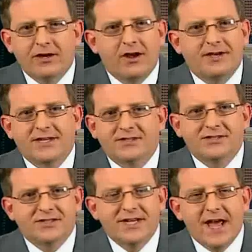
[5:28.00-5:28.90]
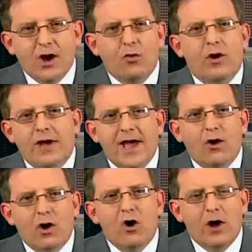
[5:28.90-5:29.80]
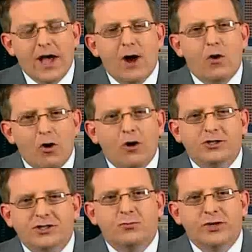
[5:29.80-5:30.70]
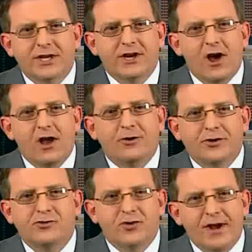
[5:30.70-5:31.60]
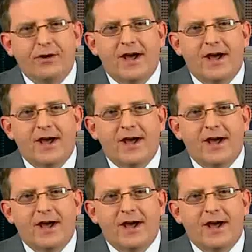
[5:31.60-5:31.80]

contest to see how hard someone can holler to drown out